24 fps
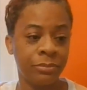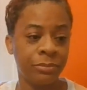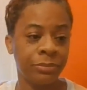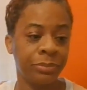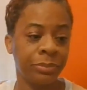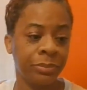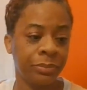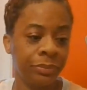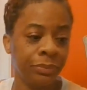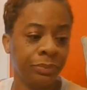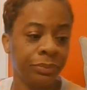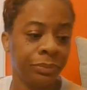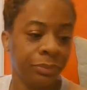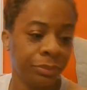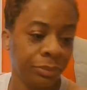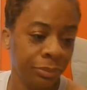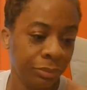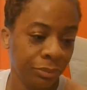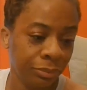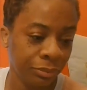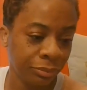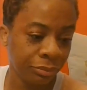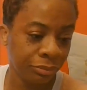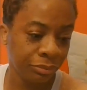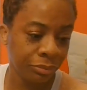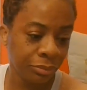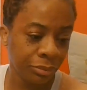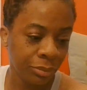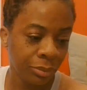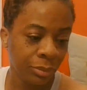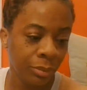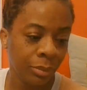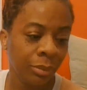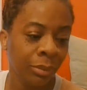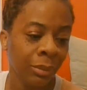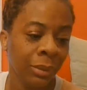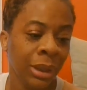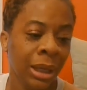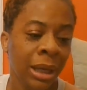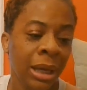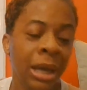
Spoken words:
Nothing is said.